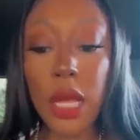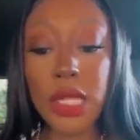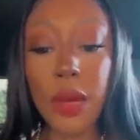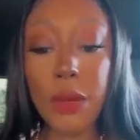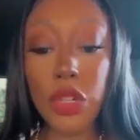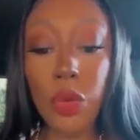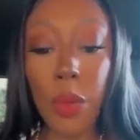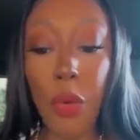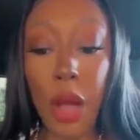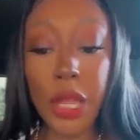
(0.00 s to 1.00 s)
They said, but you
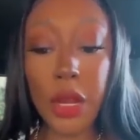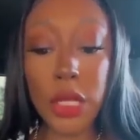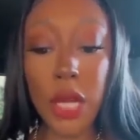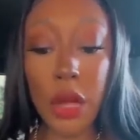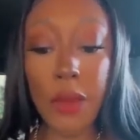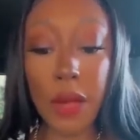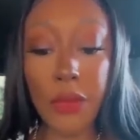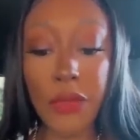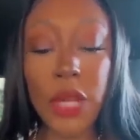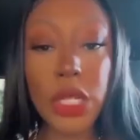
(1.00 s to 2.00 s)
were brought here to talk about
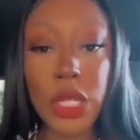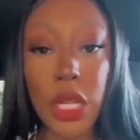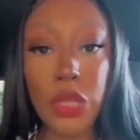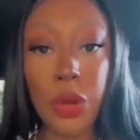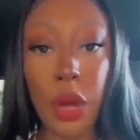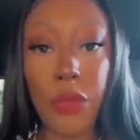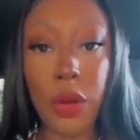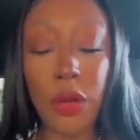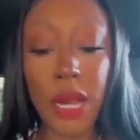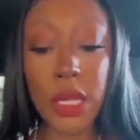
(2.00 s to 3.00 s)
the footage that you went over,
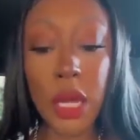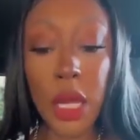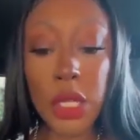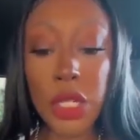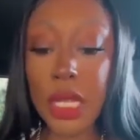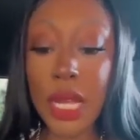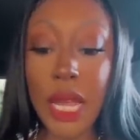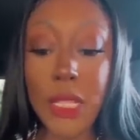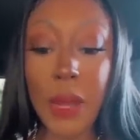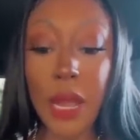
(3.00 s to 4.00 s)
correct? She said,
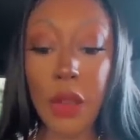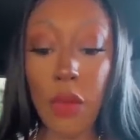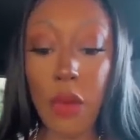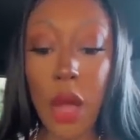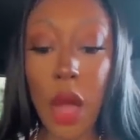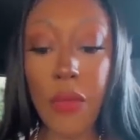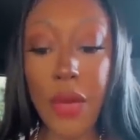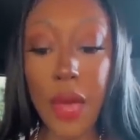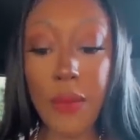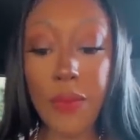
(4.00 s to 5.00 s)
yes, but I don't recall
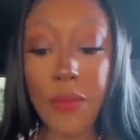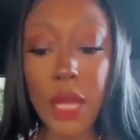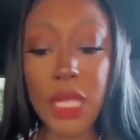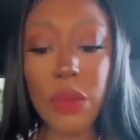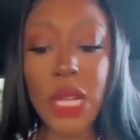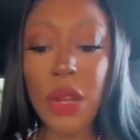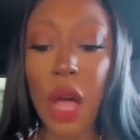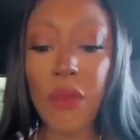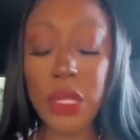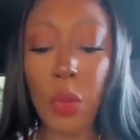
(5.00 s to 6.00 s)
that. They said, was there an
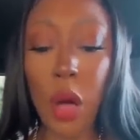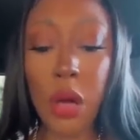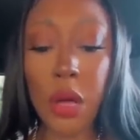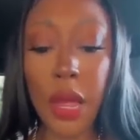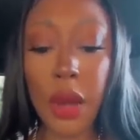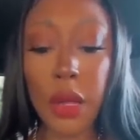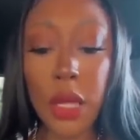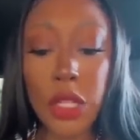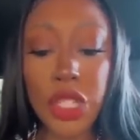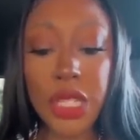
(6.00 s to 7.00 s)
Officer Walker there?
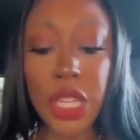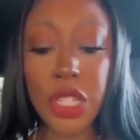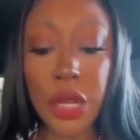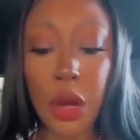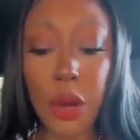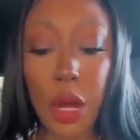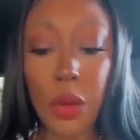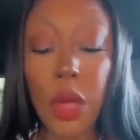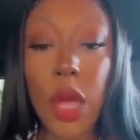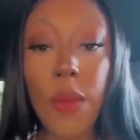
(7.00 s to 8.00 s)
She said, she don't
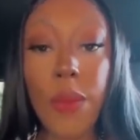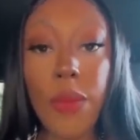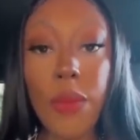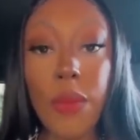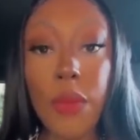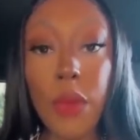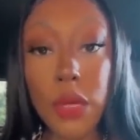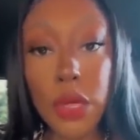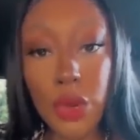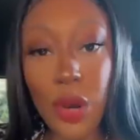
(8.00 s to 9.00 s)
know.
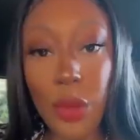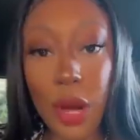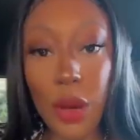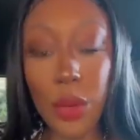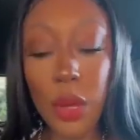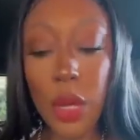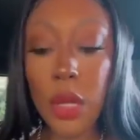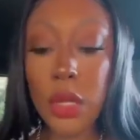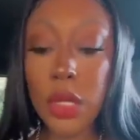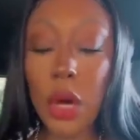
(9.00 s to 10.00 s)
They said, you don't know.
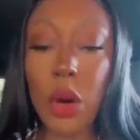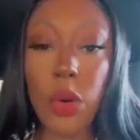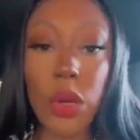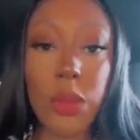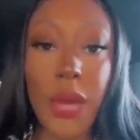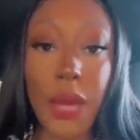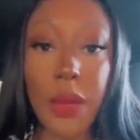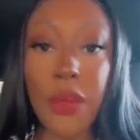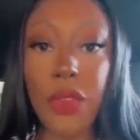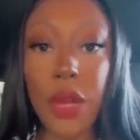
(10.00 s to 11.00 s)
So,
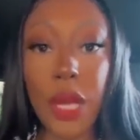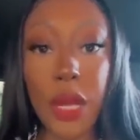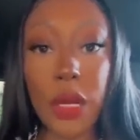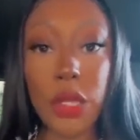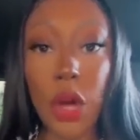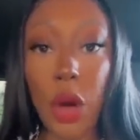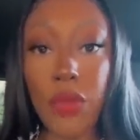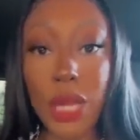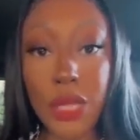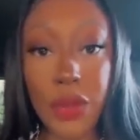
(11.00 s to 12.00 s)
babe, if you're here to go
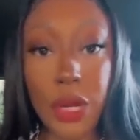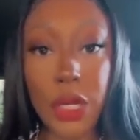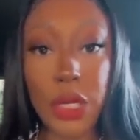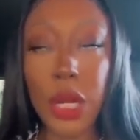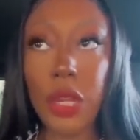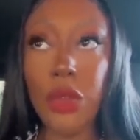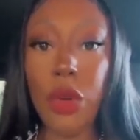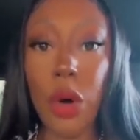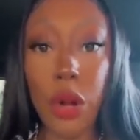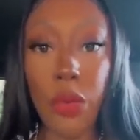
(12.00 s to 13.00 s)
over this footage and you've
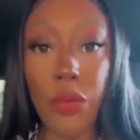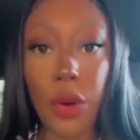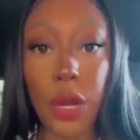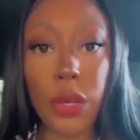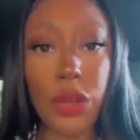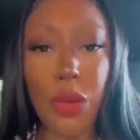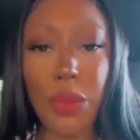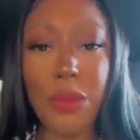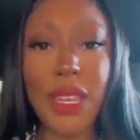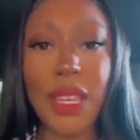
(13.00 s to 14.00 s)
gone over it, you don't
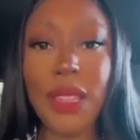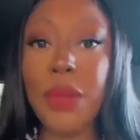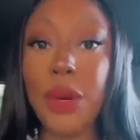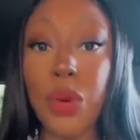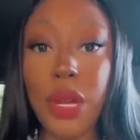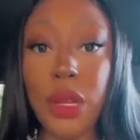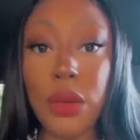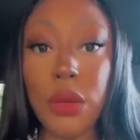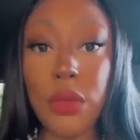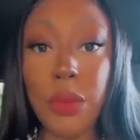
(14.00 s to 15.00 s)
remember nothing but what
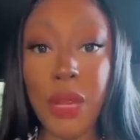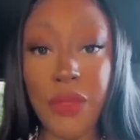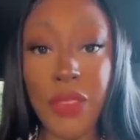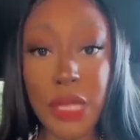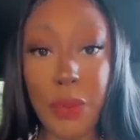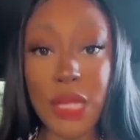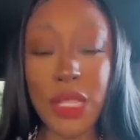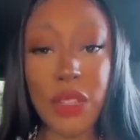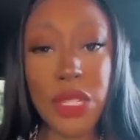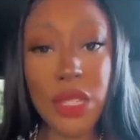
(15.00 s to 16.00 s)
benefits the
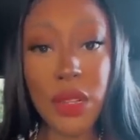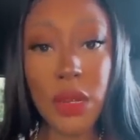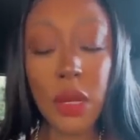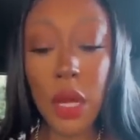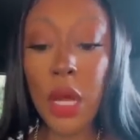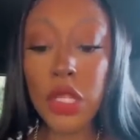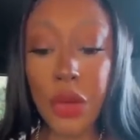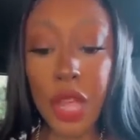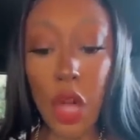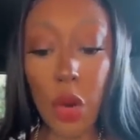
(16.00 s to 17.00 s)
prosecution?
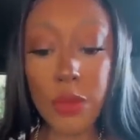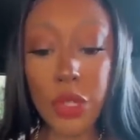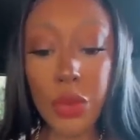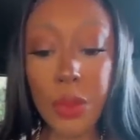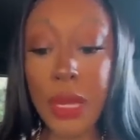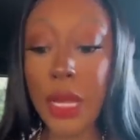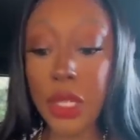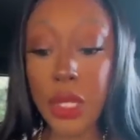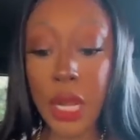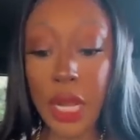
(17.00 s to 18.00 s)
So they go up to the
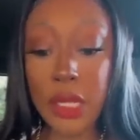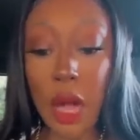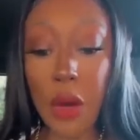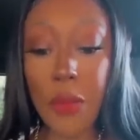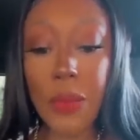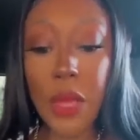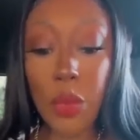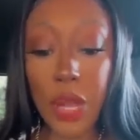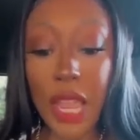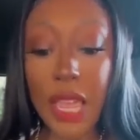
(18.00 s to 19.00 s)
bench and they talk.
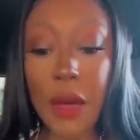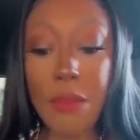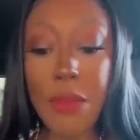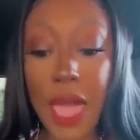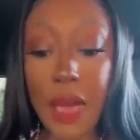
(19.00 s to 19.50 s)
When they come